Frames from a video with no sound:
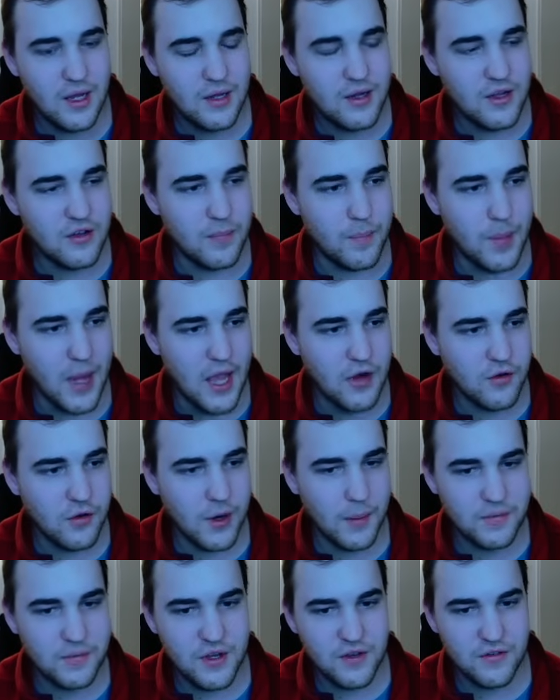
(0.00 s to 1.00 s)
These
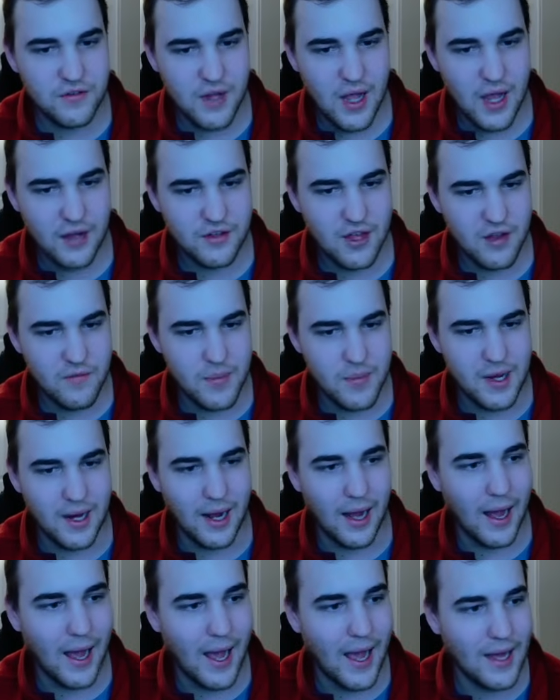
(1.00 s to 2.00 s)
bankruptcy stocks have been
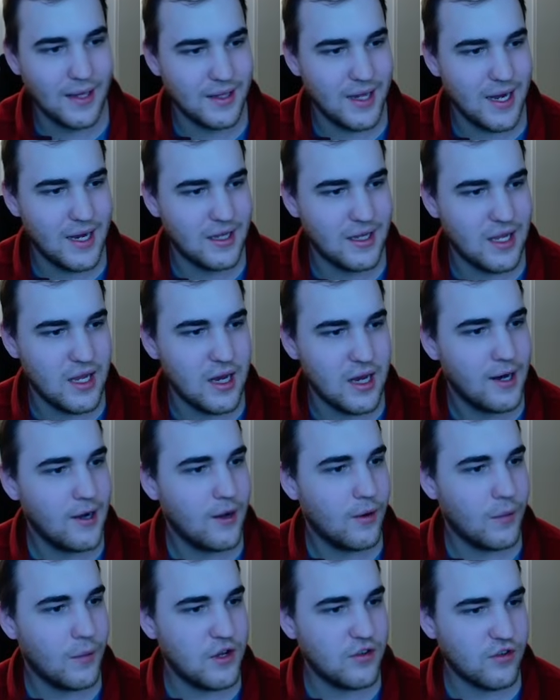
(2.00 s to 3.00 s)
hot lately.
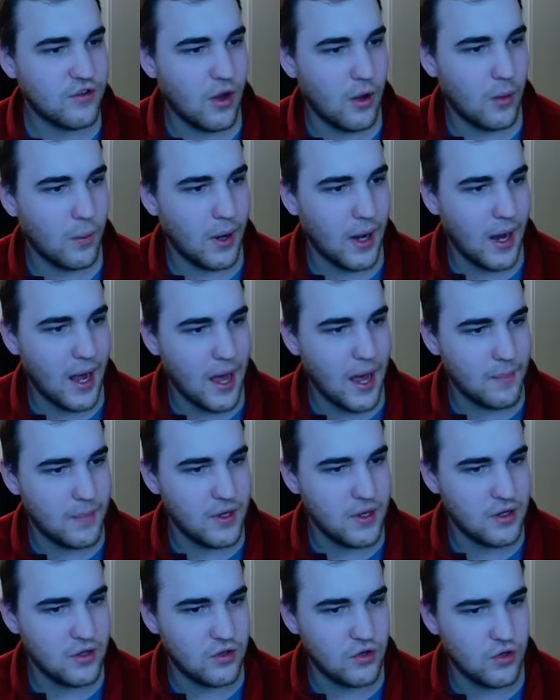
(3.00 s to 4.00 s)
We saw what
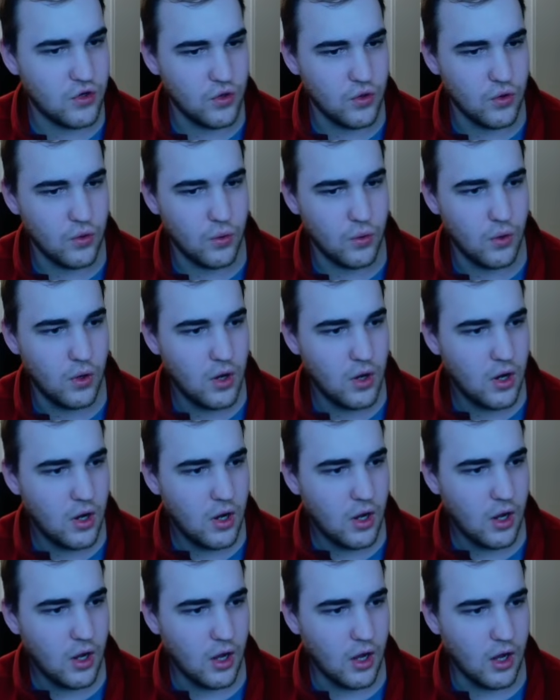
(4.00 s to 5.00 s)
happened to
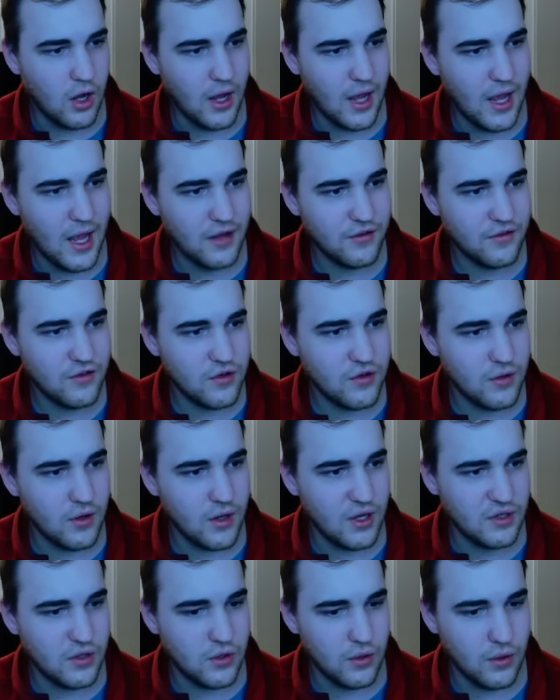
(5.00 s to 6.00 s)

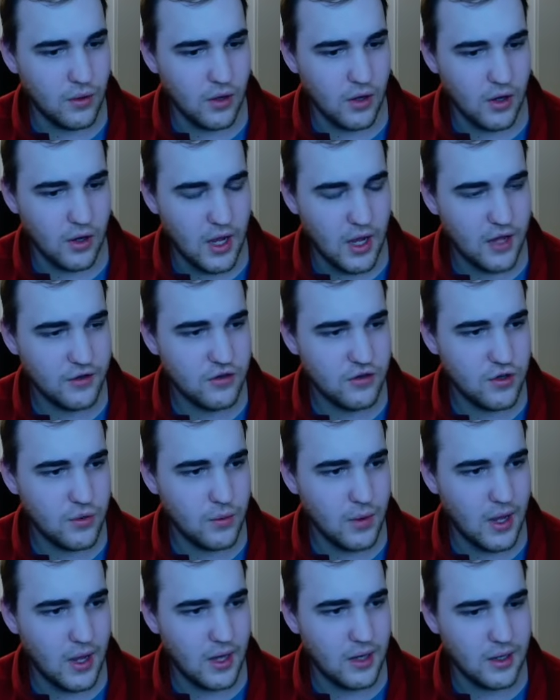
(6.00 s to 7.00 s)

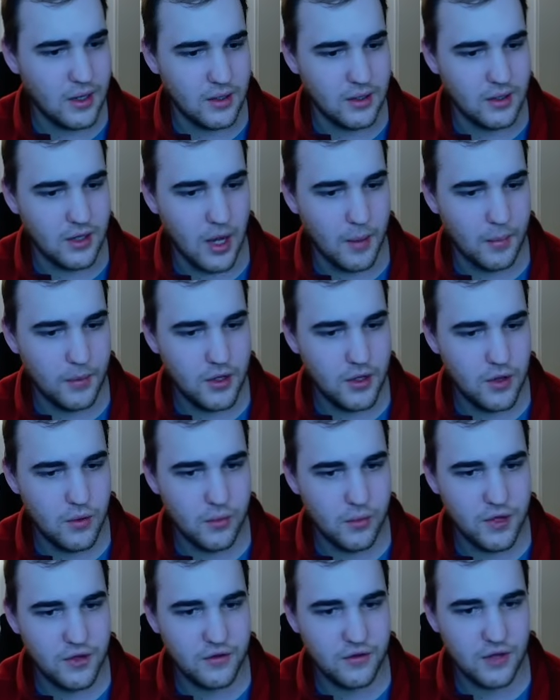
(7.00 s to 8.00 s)
SUNW
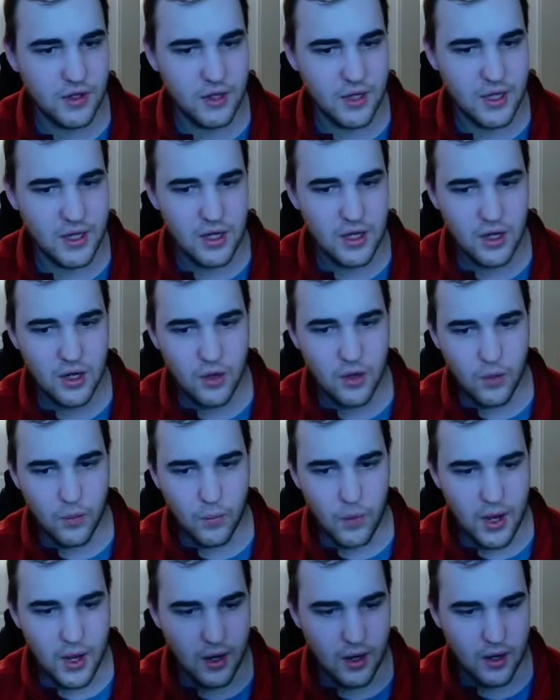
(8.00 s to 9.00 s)
recently,
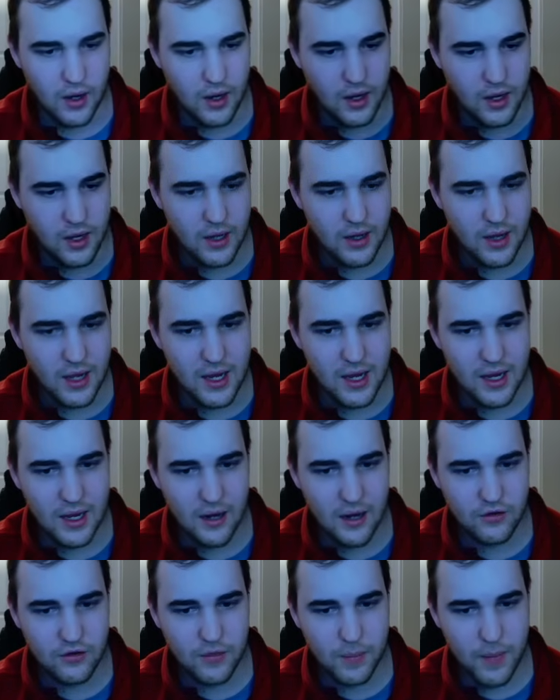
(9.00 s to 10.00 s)
where they
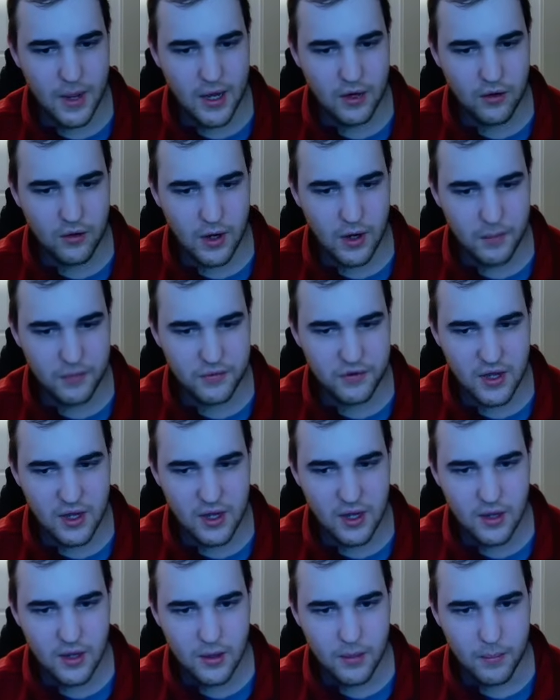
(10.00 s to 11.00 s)
announced
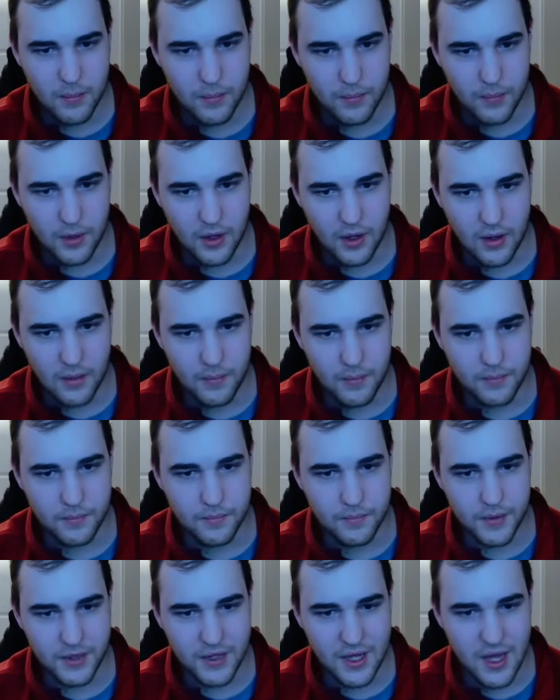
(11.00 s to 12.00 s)
bankruptcy,
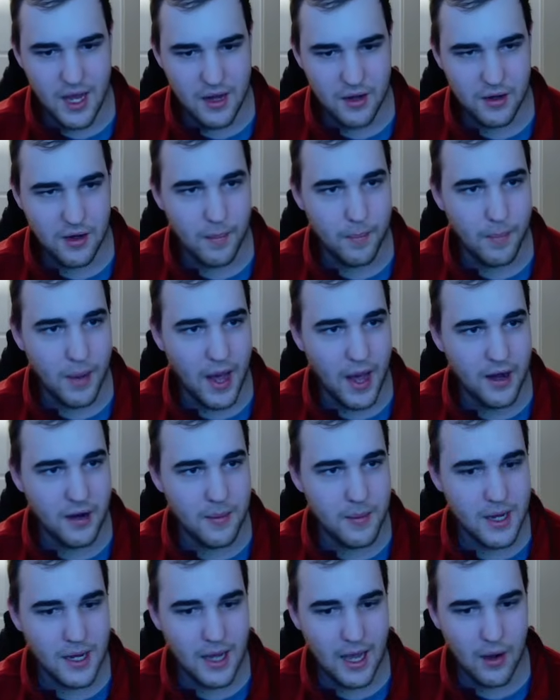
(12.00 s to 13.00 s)
but they ended up
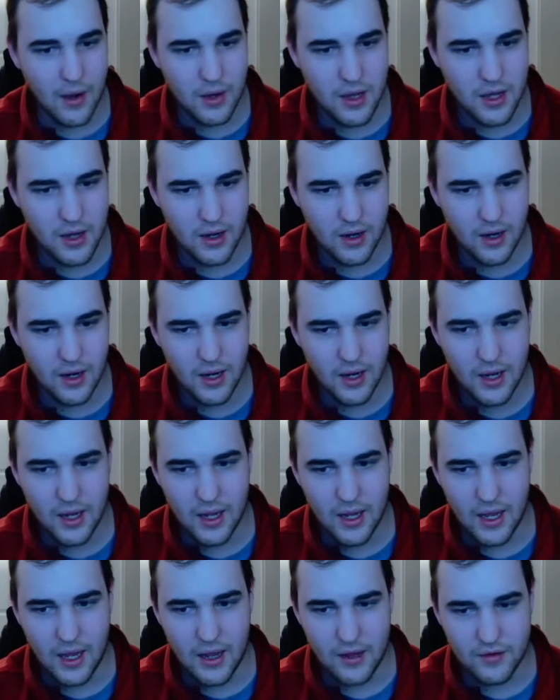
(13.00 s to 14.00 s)
bottoming out here
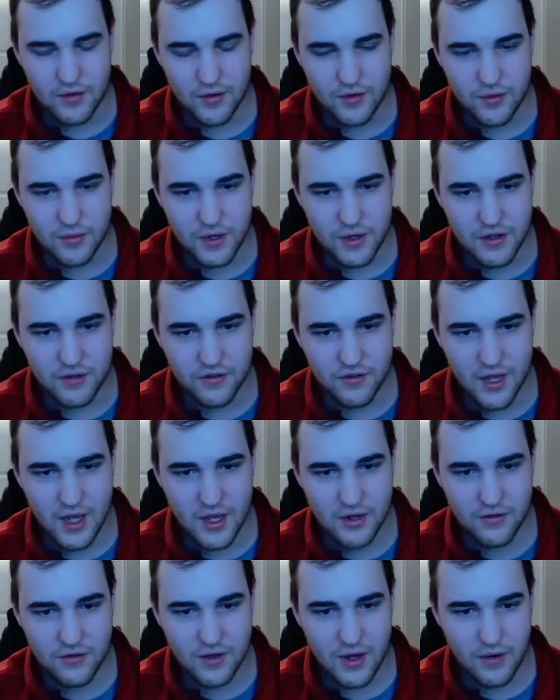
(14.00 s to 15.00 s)
at 3
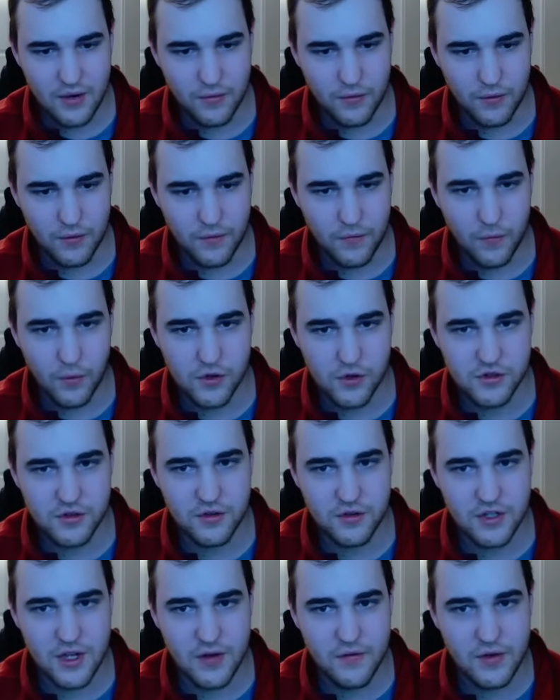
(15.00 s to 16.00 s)
cents for a
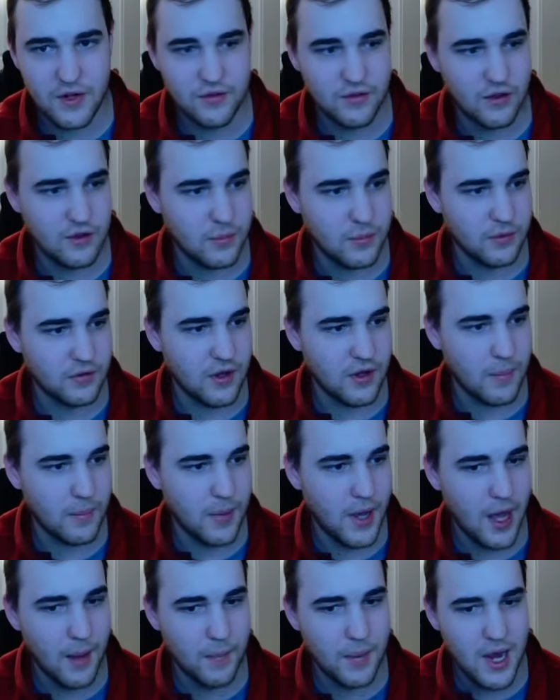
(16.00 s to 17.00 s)
476%
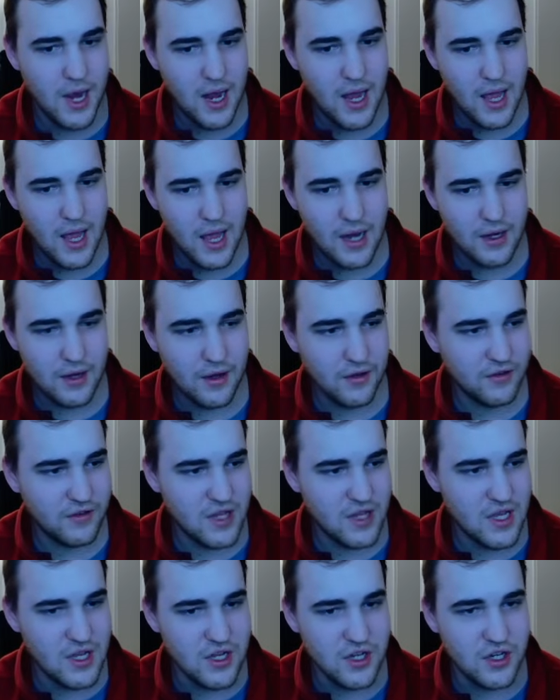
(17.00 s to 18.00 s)
pop.
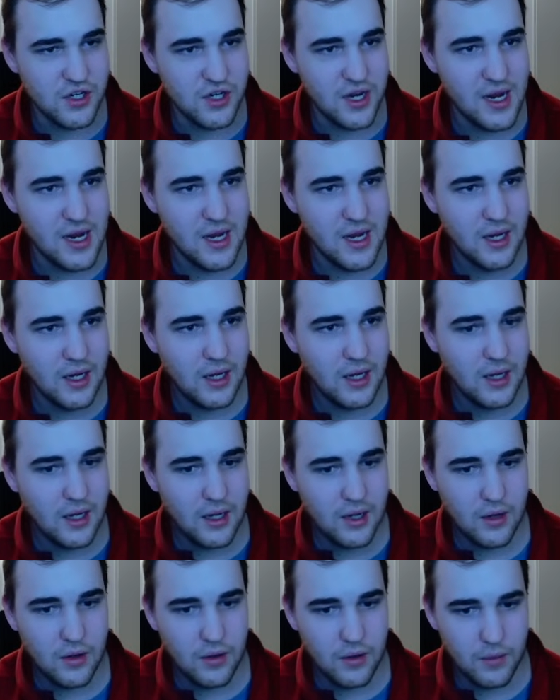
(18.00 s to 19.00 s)
NSTG
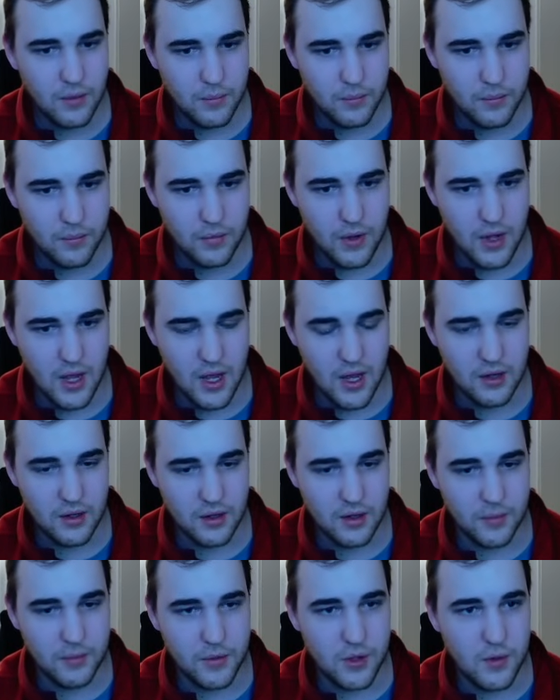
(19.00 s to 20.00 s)

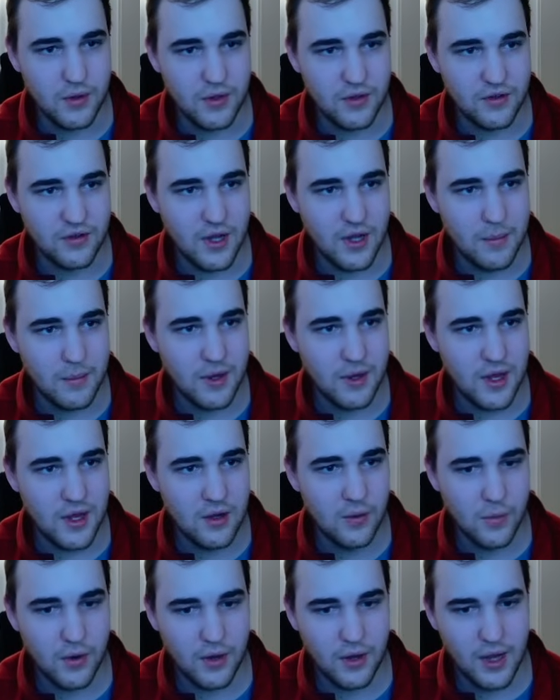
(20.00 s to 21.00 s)
ended up doing the same
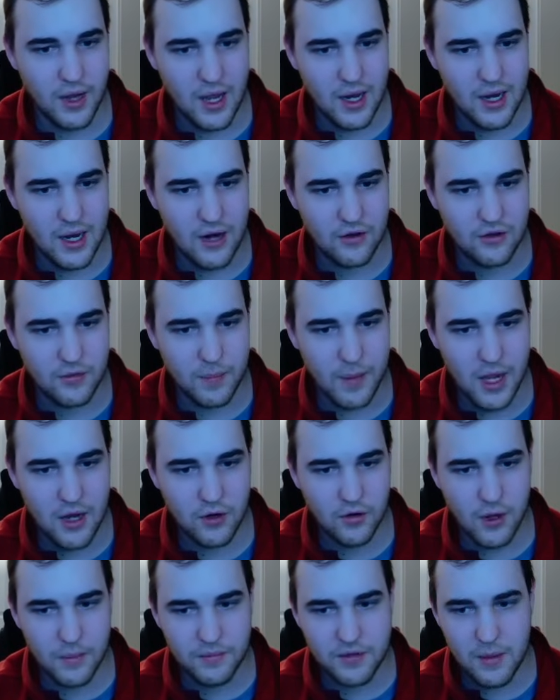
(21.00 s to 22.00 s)
thing, where they announced
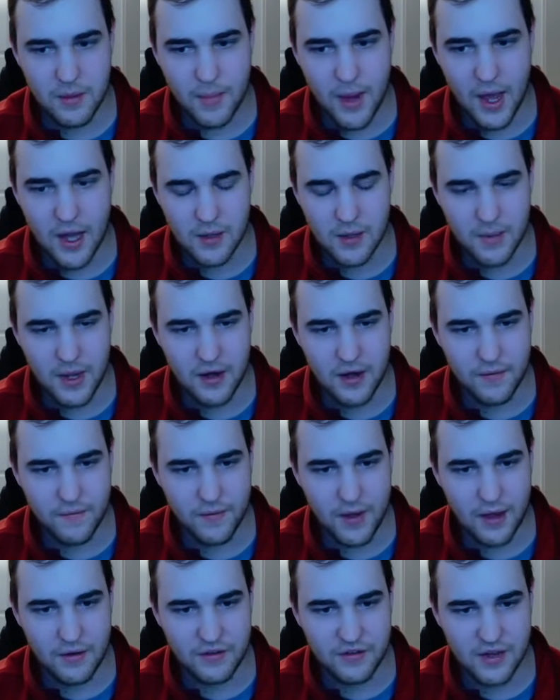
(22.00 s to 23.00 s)
bankruptcy, bottomed out at
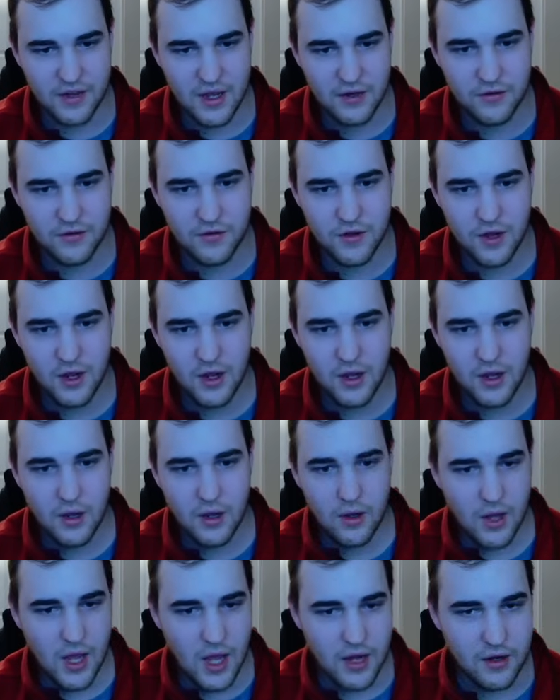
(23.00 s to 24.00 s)
5 cents,
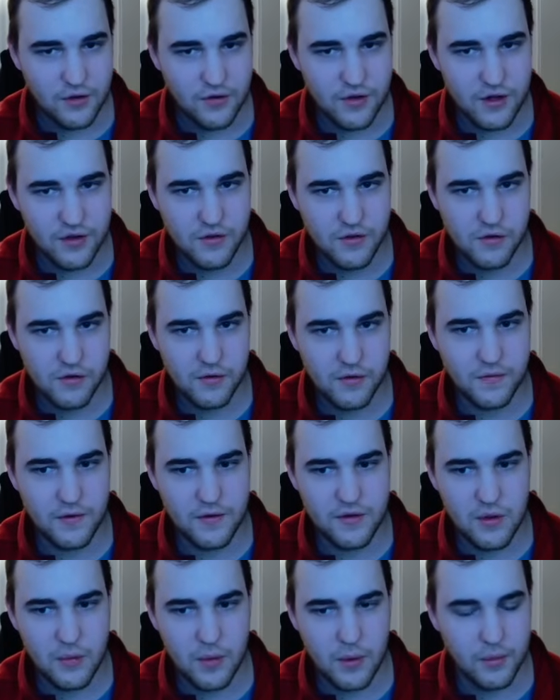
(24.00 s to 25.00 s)
had a
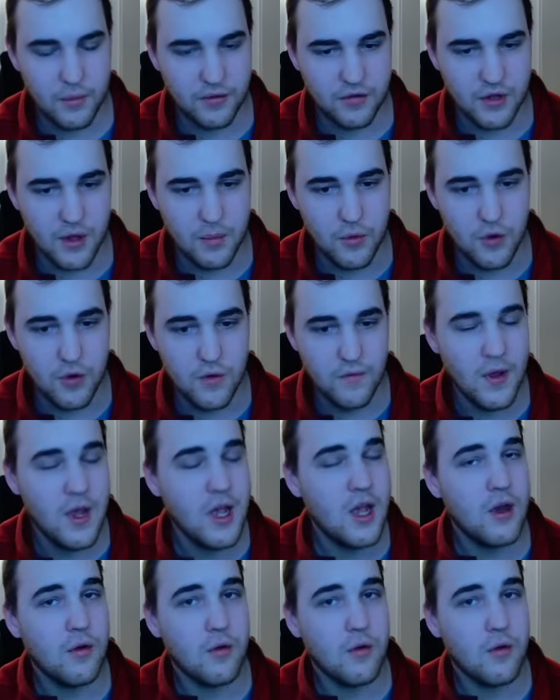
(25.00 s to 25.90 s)
651% move.